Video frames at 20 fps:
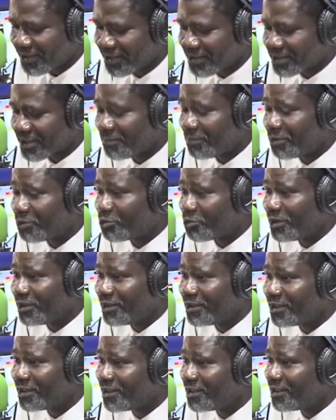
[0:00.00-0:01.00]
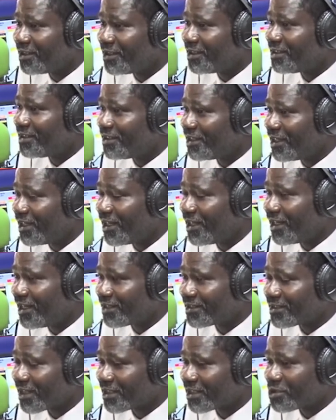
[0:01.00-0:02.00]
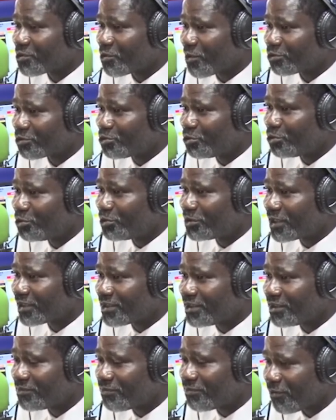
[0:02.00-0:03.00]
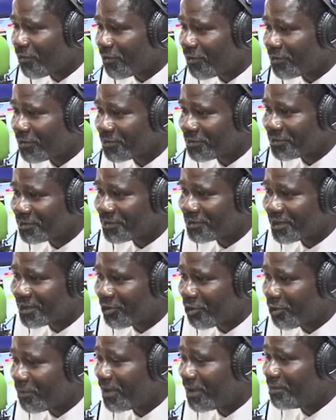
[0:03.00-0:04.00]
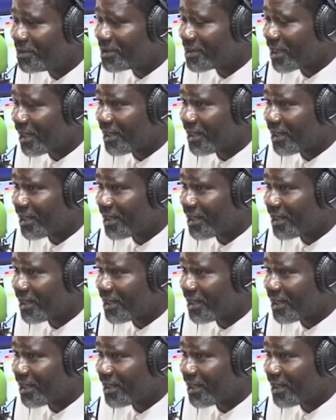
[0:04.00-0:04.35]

Let's say between 31 to 34. Baby,